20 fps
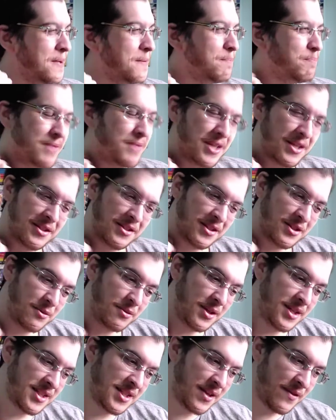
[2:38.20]
because the
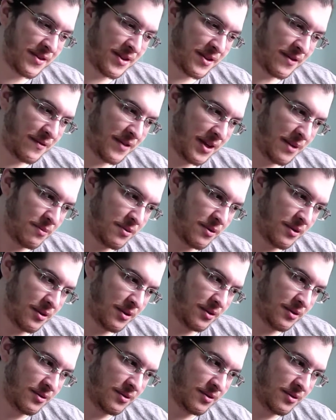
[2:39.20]
27th of
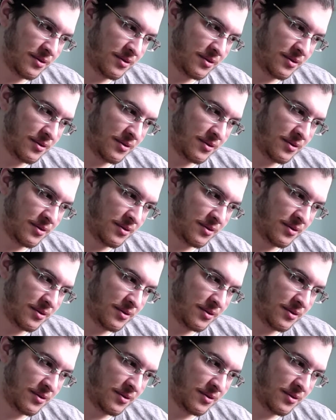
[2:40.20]
April